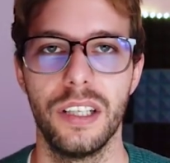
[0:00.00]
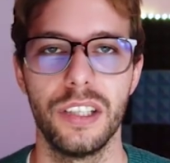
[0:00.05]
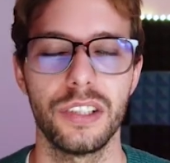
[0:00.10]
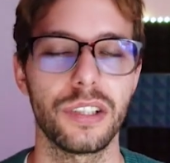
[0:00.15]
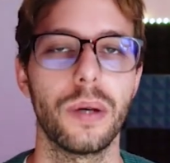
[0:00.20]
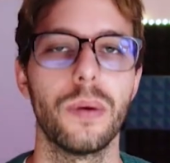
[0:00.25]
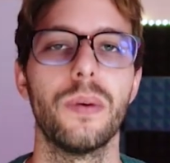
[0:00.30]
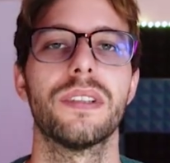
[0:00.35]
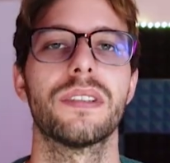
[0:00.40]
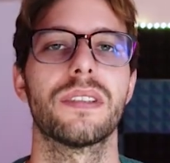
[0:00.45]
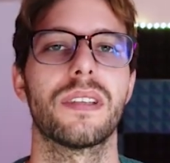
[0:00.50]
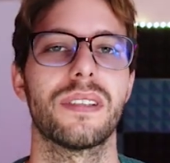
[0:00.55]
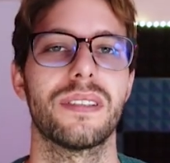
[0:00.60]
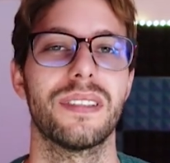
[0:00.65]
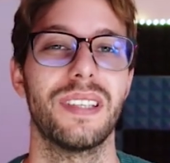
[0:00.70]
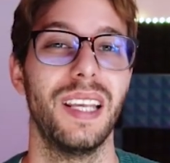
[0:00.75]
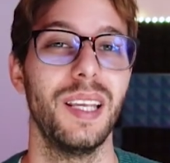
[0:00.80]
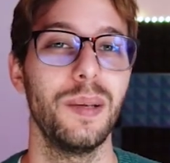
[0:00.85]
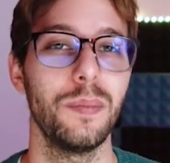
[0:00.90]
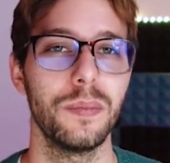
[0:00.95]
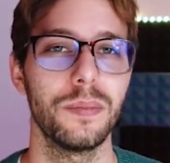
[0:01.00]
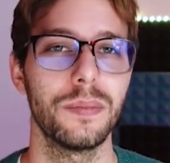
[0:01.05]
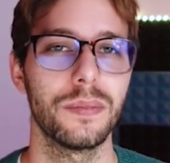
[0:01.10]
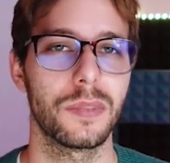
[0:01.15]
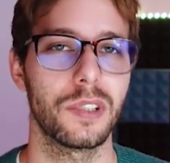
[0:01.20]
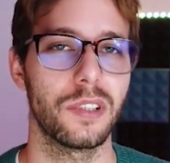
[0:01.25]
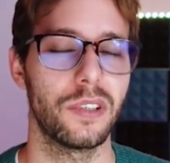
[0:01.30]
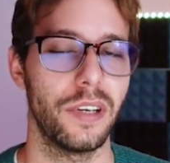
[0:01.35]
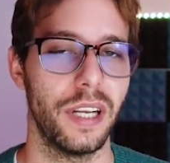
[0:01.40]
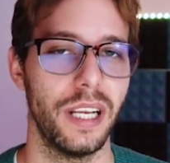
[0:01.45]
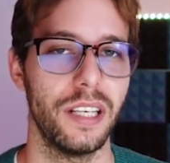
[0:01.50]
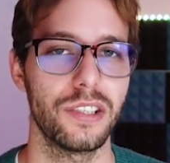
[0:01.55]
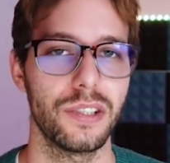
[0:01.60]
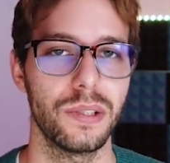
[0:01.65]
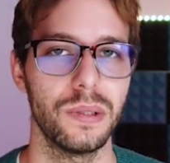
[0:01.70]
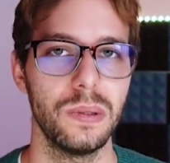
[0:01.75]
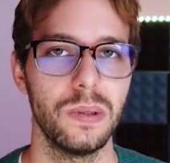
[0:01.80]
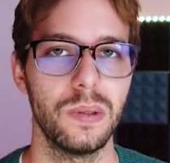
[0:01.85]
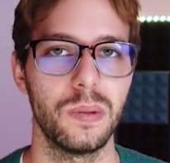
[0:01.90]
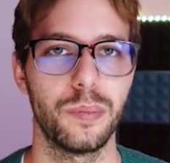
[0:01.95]
So it's the same
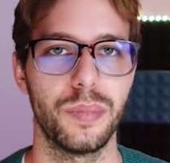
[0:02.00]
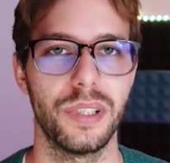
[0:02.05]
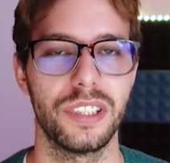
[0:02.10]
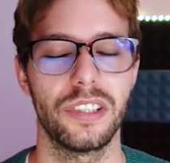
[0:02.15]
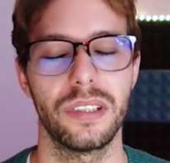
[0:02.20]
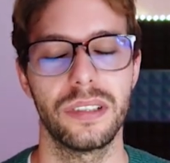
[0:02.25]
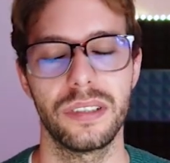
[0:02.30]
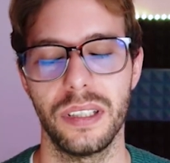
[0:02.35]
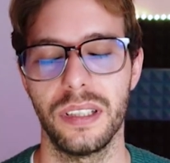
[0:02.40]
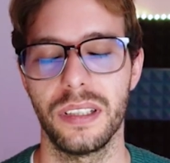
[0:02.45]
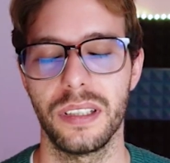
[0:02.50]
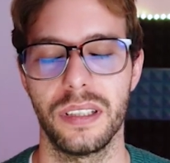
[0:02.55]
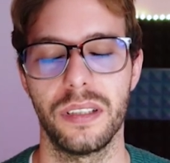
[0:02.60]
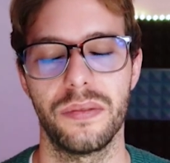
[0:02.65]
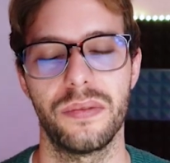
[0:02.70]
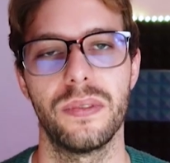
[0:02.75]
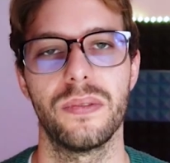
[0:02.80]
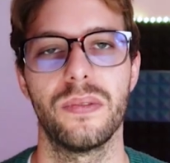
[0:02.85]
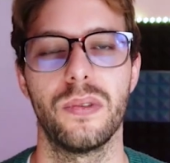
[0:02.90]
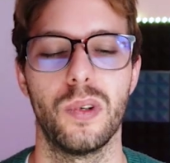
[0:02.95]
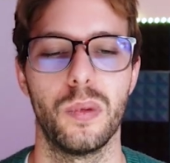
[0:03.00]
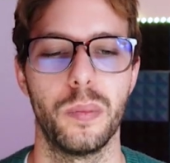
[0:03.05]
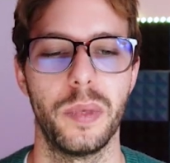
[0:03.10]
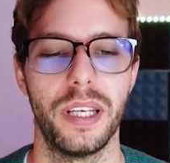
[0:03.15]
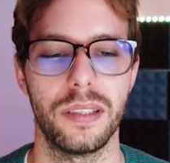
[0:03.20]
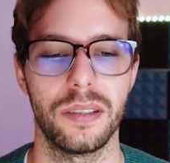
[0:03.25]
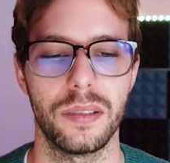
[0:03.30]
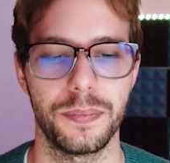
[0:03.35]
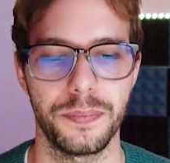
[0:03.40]
credential, but just in a different format.